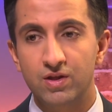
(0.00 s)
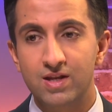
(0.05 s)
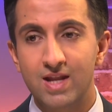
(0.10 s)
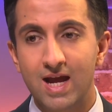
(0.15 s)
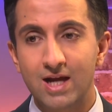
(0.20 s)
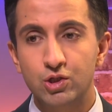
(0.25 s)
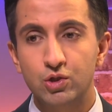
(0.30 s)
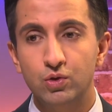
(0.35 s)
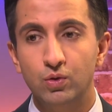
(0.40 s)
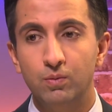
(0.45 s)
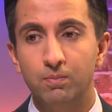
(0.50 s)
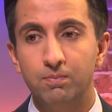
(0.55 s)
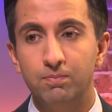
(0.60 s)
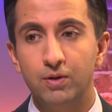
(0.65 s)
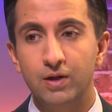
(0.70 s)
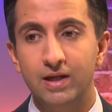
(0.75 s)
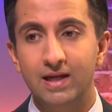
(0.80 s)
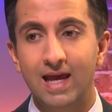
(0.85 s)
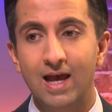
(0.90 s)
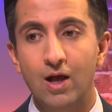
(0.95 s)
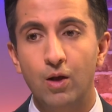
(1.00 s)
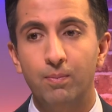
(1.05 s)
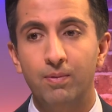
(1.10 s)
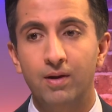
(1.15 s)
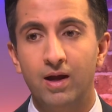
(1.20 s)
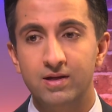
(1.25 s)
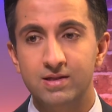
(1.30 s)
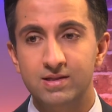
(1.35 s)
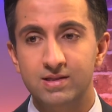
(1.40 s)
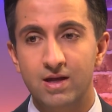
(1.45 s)
The National Bullying
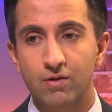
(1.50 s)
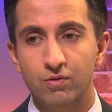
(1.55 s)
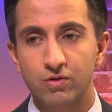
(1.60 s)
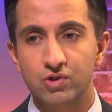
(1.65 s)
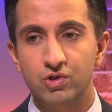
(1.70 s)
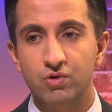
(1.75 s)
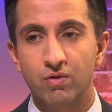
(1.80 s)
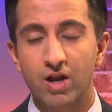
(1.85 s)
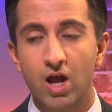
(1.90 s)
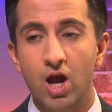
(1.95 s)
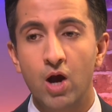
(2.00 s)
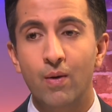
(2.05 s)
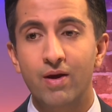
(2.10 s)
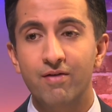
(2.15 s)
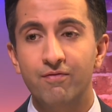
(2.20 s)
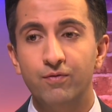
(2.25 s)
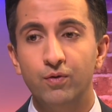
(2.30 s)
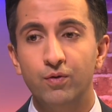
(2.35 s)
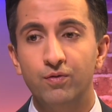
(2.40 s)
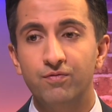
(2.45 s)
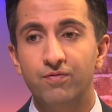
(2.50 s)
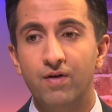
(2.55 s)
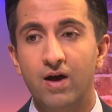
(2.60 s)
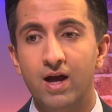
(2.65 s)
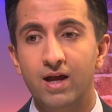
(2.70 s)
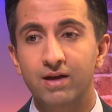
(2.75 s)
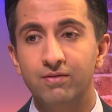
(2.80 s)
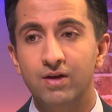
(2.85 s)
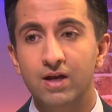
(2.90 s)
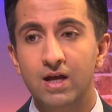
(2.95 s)
Helpline is there on your screen,
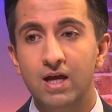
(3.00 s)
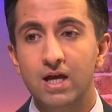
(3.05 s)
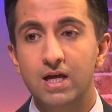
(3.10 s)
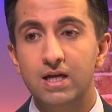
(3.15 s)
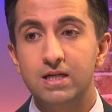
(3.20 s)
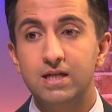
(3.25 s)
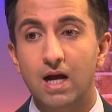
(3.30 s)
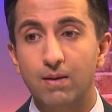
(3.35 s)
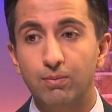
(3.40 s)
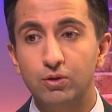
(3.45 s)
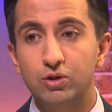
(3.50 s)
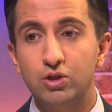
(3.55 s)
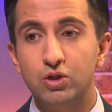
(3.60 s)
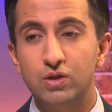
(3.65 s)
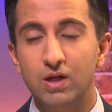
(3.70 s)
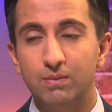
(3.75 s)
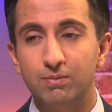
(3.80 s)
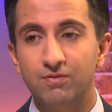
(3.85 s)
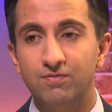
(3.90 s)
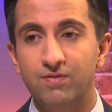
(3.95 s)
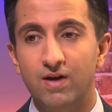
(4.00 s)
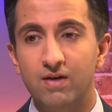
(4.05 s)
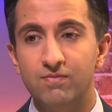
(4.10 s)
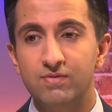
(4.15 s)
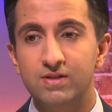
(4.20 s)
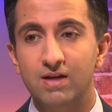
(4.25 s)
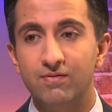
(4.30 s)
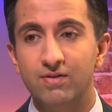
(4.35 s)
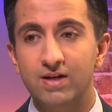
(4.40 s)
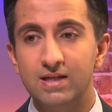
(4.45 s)
0845
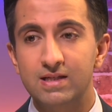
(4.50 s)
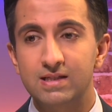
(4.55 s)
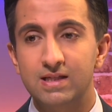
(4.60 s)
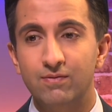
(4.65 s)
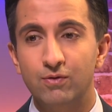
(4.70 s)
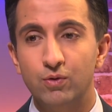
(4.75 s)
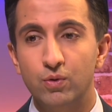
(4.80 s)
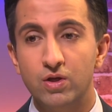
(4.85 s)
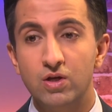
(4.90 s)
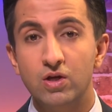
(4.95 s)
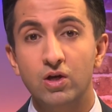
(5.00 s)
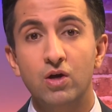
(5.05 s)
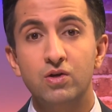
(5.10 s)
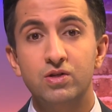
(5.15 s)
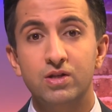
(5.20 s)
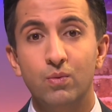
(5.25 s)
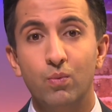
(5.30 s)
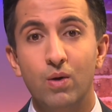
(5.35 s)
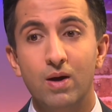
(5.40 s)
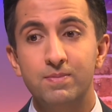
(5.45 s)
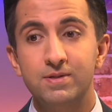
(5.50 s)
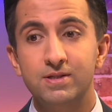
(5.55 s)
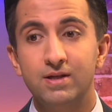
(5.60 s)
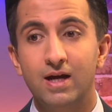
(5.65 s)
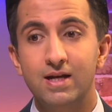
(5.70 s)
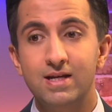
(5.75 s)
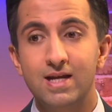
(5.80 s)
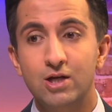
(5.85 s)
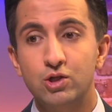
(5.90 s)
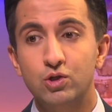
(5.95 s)
2255 787, or you can go to their
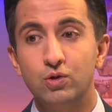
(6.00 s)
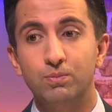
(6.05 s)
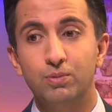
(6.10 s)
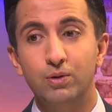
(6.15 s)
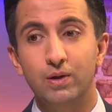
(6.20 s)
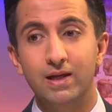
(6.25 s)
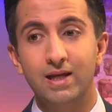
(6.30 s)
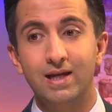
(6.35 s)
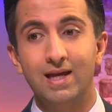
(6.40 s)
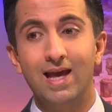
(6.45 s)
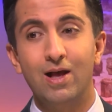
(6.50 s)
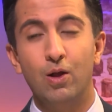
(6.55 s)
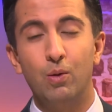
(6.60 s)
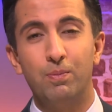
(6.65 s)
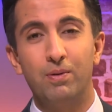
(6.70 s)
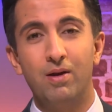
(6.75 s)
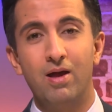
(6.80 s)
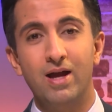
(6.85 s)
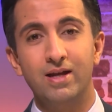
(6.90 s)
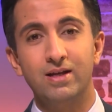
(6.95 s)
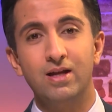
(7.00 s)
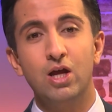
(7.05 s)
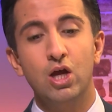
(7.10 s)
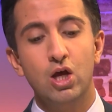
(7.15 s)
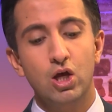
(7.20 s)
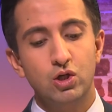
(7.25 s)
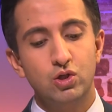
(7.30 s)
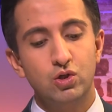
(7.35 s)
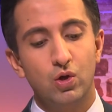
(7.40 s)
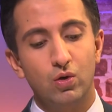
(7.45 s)
website,
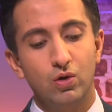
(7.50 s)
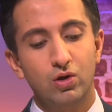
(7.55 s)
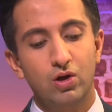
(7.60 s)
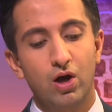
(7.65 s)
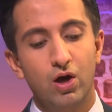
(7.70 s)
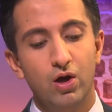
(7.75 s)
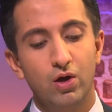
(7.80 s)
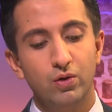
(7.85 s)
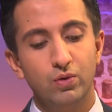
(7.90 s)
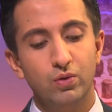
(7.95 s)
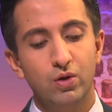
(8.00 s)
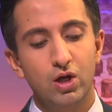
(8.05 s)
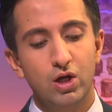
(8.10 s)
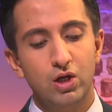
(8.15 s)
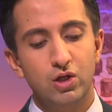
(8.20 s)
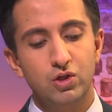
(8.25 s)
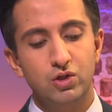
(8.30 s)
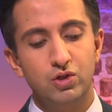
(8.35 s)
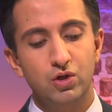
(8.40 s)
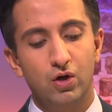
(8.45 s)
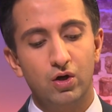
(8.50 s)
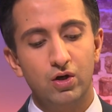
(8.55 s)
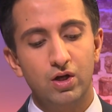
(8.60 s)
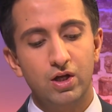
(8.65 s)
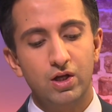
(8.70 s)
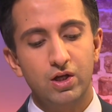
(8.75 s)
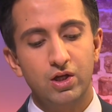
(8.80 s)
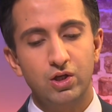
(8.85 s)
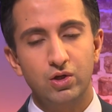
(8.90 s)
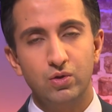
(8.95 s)

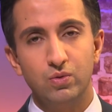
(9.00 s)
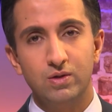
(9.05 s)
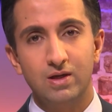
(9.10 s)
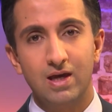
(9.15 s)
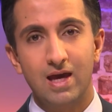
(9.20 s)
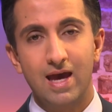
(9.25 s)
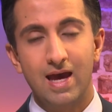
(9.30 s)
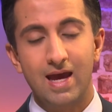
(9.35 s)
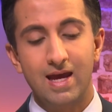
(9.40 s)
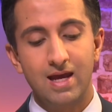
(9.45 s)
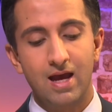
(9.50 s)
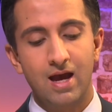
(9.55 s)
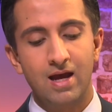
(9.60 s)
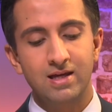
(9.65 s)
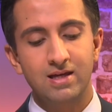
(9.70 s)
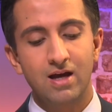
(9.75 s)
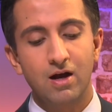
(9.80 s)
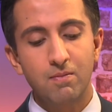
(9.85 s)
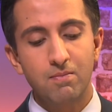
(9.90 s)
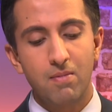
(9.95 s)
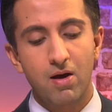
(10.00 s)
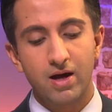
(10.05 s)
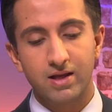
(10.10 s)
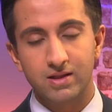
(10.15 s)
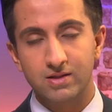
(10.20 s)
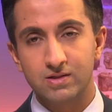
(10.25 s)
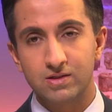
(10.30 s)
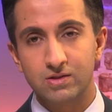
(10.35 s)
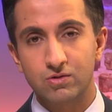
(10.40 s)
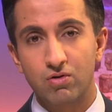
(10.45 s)
nationalbullyinghelpline.co.uk. Young
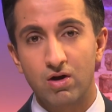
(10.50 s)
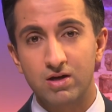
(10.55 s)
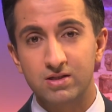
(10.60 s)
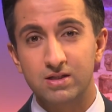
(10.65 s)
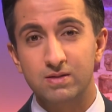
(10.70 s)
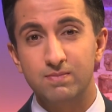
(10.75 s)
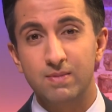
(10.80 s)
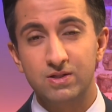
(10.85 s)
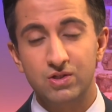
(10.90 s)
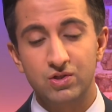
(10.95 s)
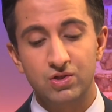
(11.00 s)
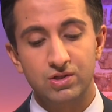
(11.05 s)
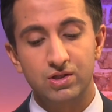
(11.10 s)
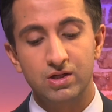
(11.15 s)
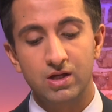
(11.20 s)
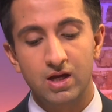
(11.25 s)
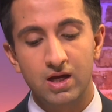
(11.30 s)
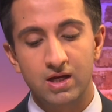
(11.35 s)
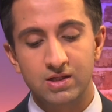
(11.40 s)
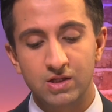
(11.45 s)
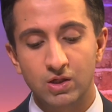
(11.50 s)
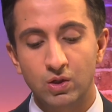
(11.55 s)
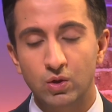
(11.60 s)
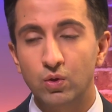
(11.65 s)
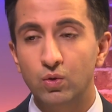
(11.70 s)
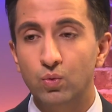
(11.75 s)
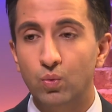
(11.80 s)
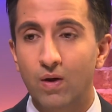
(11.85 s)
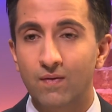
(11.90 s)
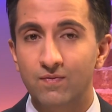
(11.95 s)
Minds Crisis Messenger is a
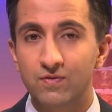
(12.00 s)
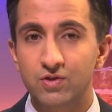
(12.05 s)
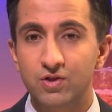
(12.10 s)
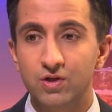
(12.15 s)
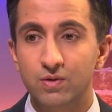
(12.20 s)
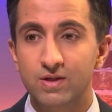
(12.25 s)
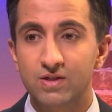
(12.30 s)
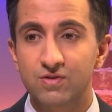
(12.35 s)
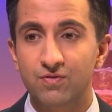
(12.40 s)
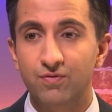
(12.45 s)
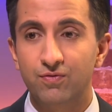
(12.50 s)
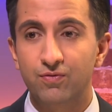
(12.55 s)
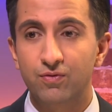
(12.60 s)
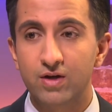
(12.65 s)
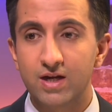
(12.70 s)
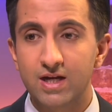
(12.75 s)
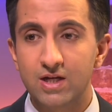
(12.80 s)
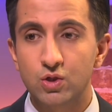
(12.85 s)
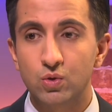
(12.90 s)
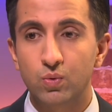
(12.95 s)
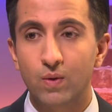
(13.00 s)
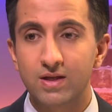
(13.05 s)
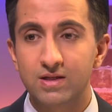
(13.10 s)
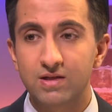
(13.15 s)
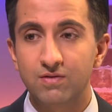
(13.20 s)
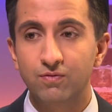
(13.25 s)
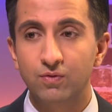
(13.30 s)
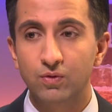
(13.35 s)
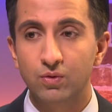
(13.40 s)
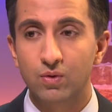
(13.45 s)
good one too. It's free,
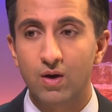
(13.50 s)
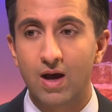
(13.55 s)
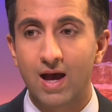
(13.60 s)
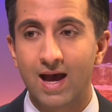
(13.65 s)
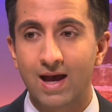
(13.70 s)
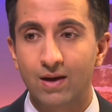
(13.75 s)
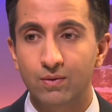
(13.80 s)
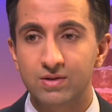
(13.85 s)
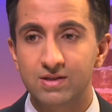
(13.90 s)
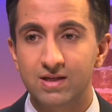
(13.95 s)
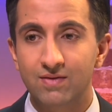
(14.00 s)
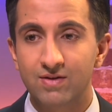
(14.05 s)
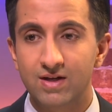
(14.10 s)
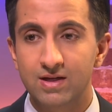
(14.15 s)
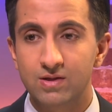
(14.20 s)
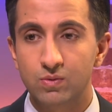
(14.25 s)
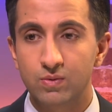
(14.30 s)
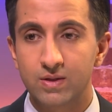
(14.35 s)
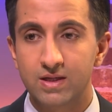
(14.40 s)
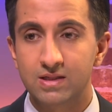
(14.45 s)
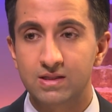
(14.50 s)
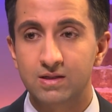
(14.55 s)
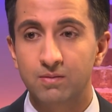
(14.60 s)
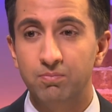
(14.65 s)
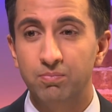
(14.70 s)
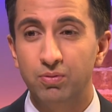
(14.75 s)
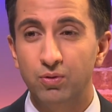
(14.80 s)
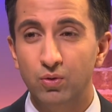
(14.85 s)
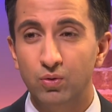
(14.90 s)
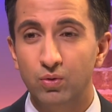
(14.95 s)
24 hours, 7 days a week
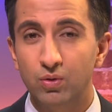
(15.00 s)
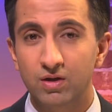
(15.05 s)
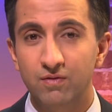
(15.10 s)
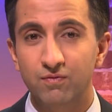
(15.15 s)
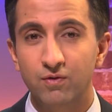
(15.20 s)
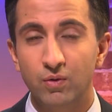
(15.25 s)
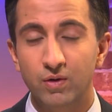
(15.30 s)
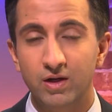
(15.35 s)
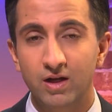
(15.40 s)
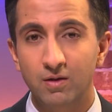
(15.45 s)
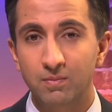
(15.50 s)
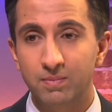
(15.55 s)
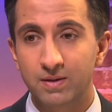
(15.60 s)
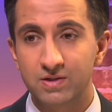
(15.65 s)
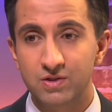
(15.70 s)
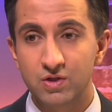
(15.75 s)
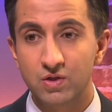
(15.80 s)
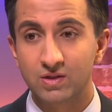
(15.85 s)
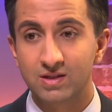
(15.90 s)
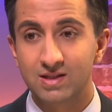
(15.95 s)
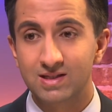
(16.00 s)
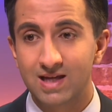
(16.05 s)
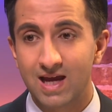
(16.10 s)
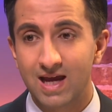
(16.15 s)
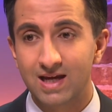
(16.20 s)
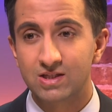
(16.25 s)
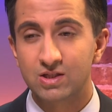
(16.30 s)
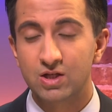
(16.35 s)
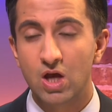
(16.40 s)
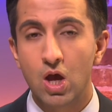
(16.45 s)
support. If you're a young person, you can
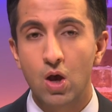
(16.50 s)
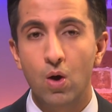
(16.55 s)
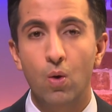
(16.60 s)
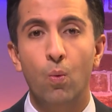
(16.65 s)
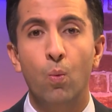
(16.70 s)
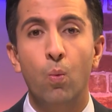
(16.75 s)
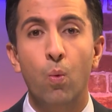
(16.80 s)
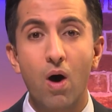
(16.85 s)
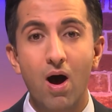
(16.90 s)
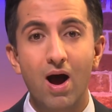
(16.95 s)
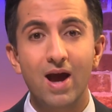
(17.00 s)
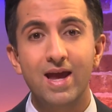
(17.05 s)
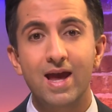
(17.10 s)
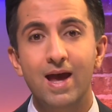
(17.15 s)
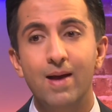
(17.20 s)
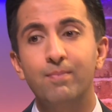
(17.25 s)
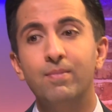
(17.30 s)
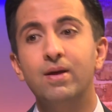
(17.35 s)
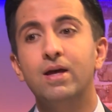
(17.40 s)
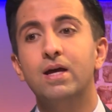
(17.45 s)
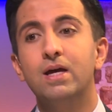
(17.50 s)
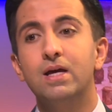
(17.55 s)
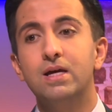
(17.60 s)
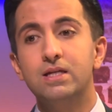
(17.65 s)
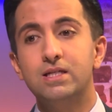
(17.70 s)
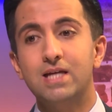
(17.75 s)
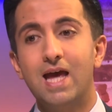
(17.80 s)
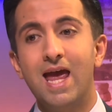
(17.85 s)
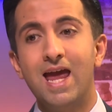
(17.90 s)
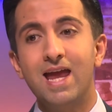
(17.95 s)
text YM
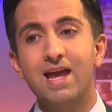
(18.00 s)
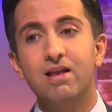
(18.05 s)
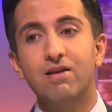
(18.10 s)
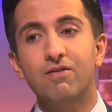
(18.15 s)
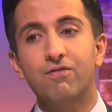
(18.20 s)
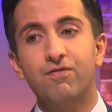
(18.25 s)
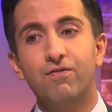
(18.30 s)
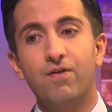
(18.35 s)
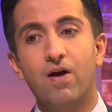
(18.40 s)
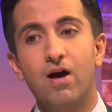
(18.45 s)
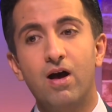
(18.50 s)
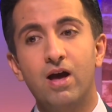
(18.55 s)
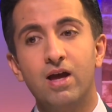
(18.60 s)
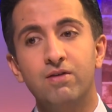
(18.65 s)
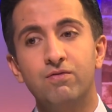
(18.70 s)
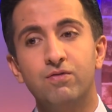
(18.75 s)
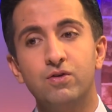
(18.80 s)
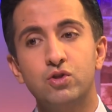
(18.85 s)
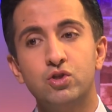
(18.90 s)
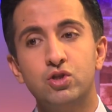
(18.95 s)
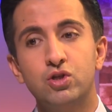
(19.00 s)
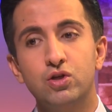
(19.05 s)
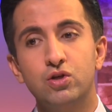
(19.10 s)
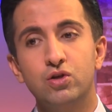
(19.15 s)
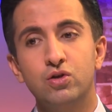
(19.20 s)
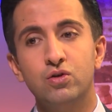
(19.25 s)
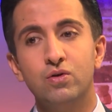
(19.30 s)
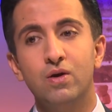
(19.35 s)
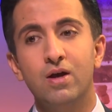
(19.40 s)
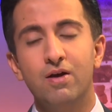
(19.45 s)
to
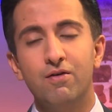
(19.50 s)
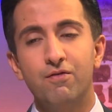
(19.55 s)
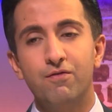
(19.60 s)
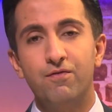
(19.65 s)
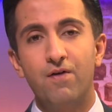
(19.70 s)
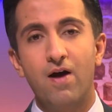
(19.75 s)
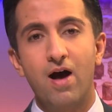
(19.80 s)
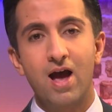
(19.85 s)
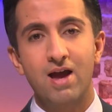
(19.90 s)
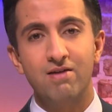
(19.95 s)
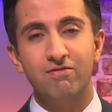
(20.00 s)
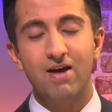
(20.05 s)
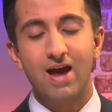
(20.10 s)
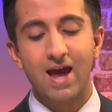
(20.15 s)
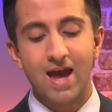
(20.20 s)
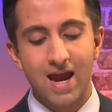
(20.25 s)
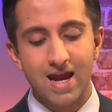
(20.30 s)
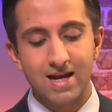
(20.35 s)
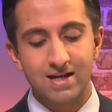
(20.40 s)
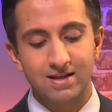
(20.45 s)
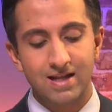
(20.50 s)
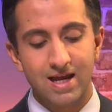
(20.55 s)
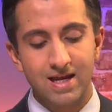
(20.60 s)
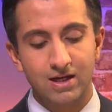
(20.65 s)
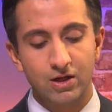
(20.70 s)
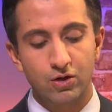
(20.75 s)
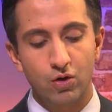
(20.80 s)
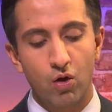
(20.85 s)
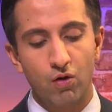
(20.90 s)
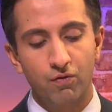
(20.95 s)
85258 and they
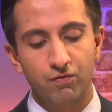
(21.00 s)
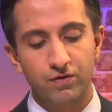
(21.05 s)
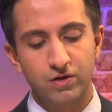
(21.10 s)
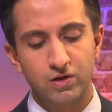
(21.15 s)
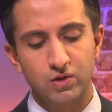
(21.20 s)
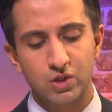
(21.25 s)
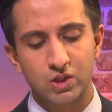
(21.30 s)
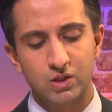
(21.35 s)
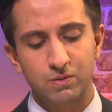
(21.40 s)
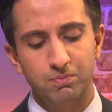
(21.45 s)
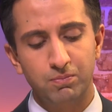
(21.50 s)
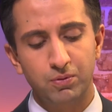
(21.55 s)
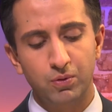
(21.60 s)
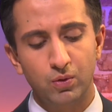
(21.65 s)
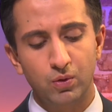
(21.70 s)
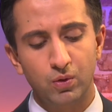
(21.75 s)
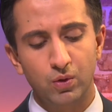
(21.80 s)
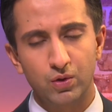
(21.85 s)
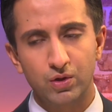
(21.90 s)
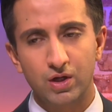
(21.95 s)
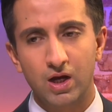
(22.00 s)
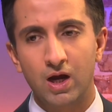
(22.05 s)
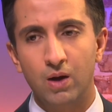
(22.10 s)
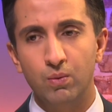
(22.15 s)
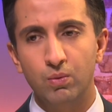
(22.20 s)
can offer you support.